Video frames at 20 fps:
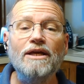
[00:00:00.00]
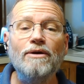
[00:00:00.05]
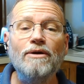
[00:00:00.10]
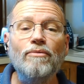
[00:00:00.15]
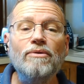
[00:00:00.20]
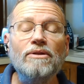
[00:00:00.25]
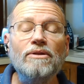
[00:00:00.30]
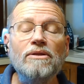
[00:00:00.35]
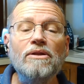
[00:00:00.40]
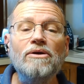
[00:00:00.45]
they
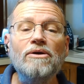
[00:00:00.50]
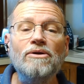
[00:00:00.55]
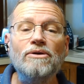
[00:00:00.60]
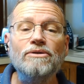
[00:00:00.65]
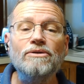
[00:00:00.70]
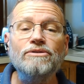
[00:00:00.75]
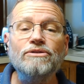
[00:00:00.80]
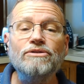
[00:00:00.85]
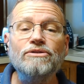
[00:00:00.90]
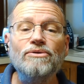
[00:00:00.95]
would
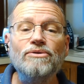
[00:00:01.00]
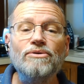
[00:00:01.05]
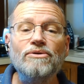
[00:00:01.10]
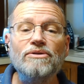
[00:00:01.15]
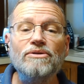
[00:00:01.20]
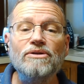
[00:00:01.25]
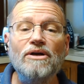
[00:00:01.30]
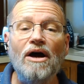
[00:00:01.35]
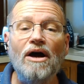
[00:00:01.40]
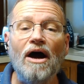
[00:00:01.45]
learn
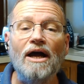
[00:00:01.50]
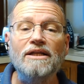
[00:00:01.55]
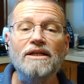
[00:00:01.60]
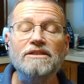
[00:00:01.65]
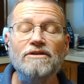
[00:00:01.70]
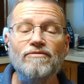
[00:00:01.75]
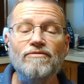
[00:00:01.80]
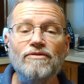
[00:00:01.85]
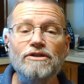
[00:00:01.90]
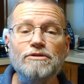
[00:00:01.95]
certain kinds of